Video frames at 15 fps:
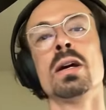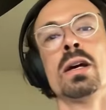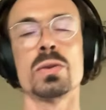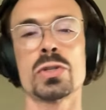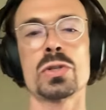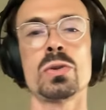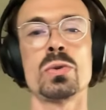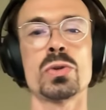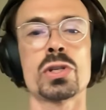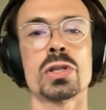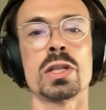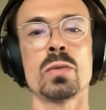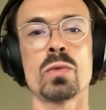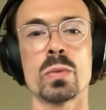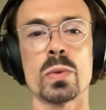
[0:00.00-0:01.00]
solution
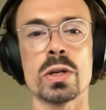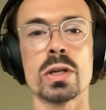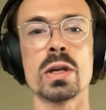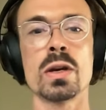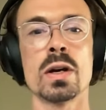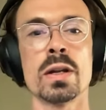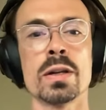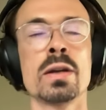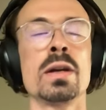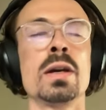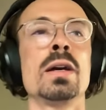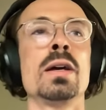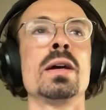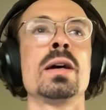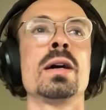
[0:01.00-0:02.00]
that we're working on.
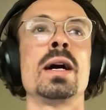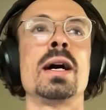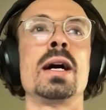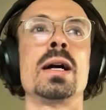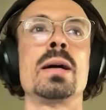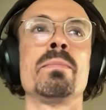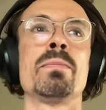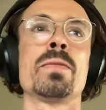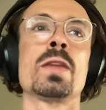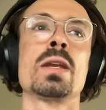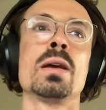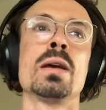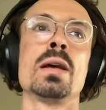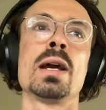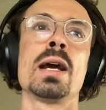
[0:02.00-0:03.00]

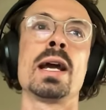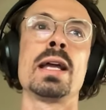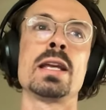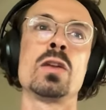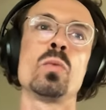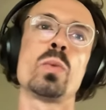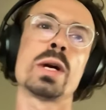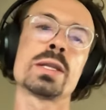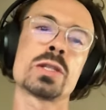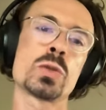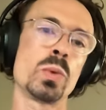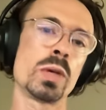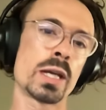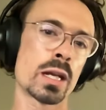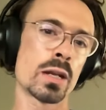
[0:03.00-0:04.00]
And then once
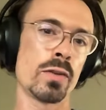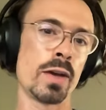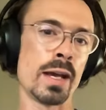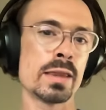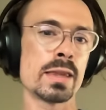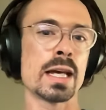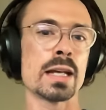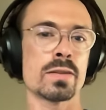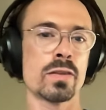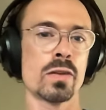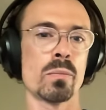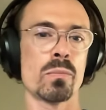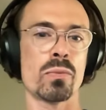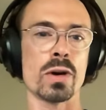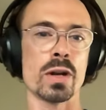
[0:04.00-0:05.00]
we kind of hit that
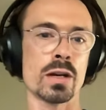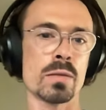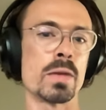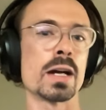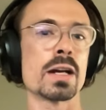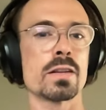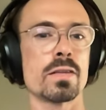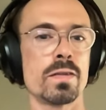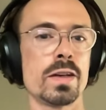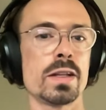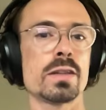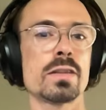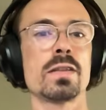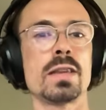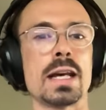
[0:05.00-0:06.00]
product market
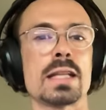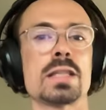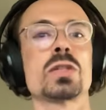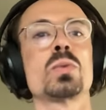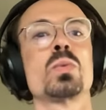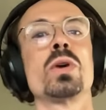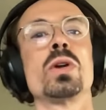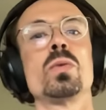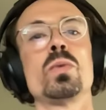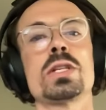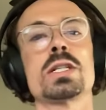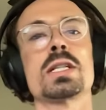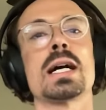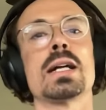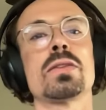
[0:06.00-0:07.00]
fit, that's when we
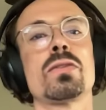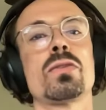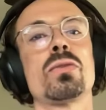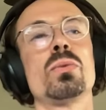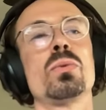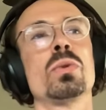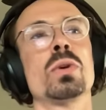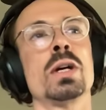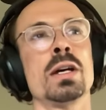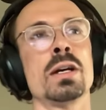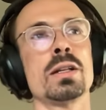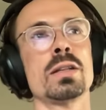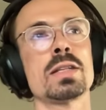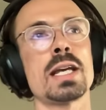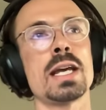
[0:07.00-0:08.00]
start to
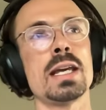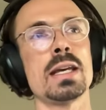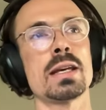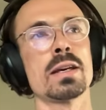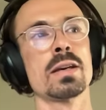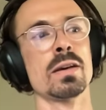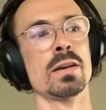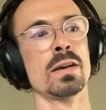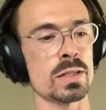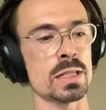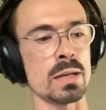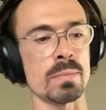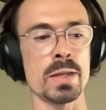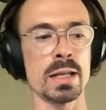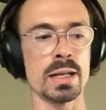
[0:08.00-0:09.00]
take
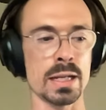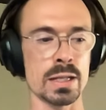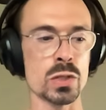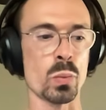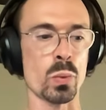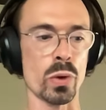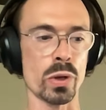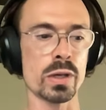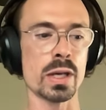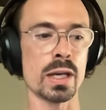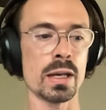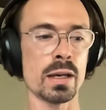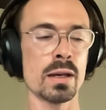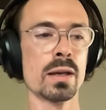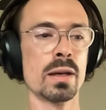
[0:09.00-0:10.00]
something that's
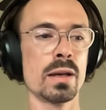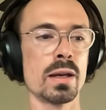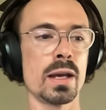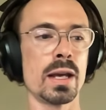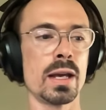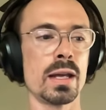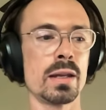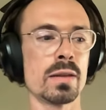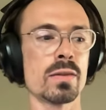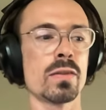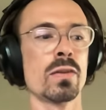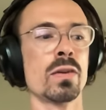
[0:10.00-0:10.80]
working and